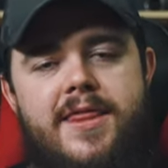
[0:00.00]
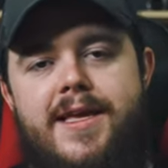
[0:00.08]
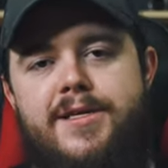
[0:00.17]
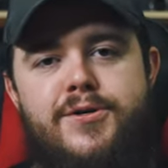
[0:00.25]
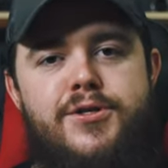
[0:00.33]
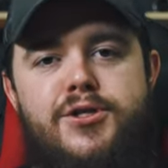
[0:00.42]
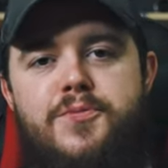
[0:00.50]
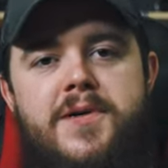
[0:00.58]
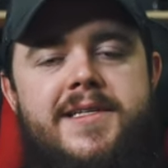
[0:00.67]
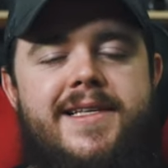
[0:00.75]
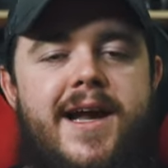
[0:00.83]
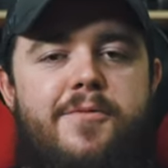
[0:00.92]
These are just
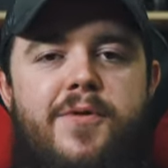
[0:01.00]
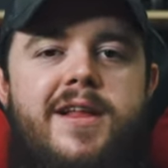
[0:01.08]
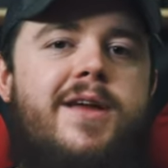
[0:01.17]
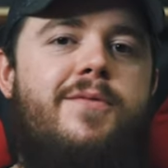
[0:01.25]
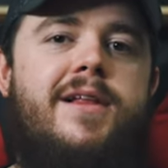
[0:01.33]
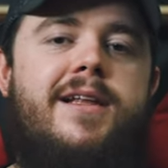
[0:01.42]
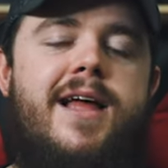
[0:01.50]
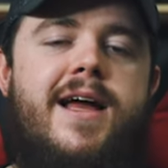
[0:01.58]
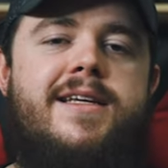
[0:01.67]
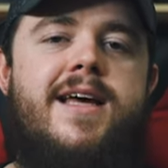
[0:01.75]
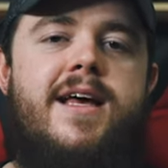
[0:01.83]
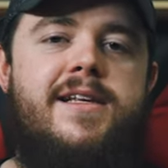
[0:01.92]
ones that I really, really
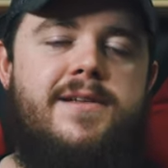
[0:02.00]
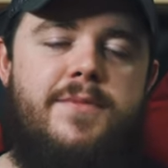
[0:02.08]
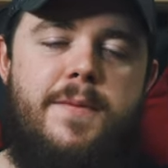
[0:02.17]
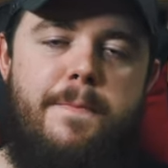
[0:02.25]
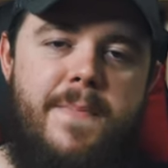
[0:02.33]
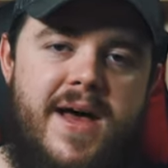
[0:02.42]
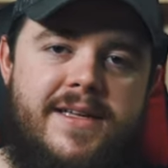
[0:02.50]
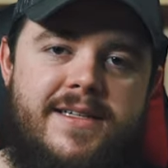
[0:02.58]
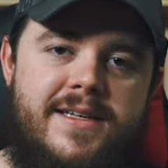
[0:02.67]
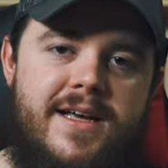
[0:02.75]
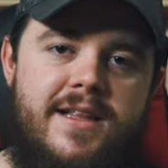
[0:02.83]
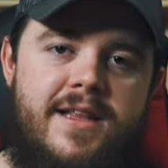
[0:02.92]
liked. Some of the
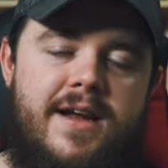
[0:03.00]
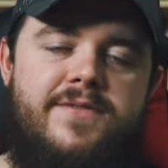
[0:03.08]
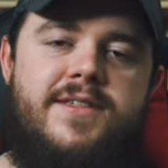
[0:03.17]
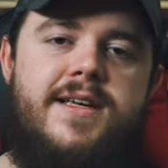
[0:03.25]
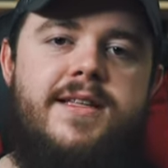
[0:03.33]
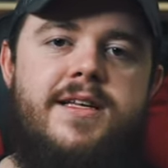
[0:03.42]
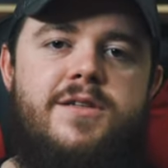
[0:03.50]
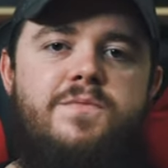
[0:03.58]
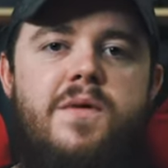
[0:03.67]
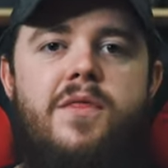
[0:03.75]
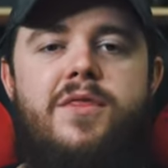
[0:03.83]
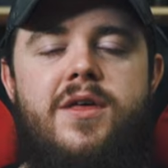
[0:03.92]
best that I've seen this
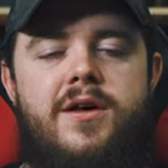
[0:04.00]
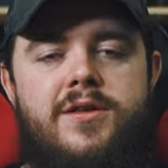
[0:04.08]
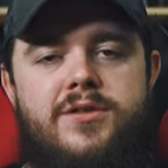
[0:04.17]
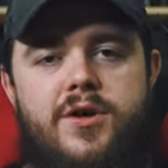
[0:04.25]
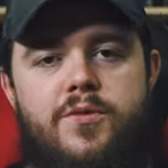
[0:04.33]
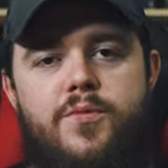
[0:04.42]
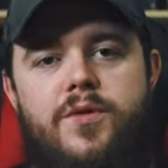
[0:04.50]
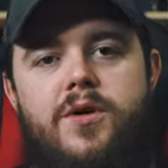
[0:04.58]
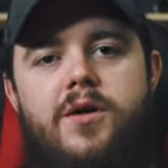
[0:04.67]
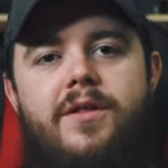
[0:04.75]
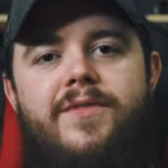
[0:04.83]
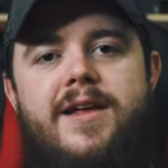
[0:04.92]
month. So, with
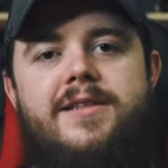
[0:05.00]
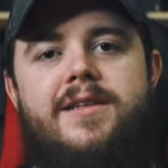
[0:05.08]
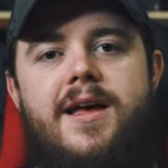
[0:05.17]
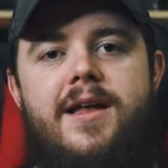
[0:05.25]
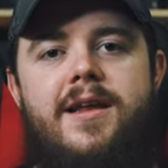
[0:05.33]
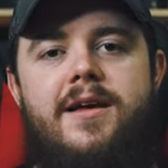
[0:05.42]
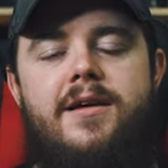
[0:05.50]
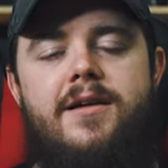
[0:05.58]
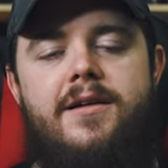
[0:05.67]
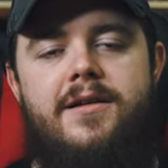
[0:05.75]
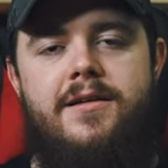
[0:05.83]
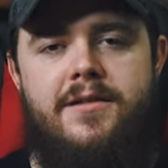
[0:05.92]
all of that said,
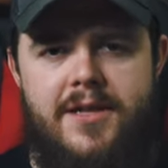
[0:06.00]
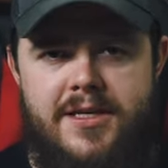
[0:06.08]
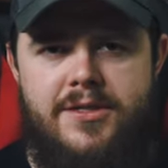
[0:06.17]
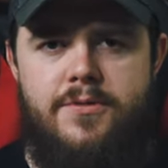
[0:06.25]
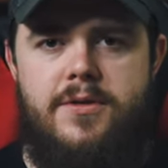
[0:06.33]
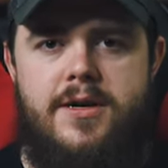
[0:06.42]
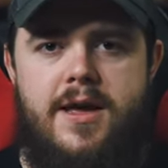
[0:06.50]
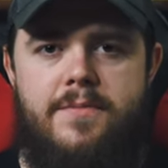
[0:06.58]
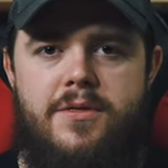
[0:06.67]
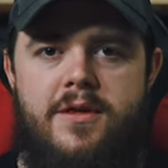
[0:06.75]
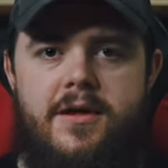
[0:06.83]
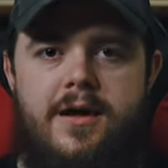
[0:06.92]
let's do the
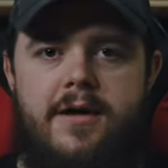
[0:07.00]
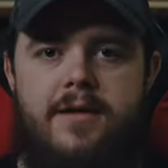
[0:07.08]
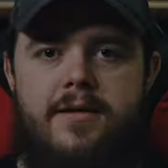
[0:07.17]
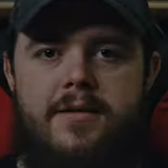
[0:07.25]
damn thing.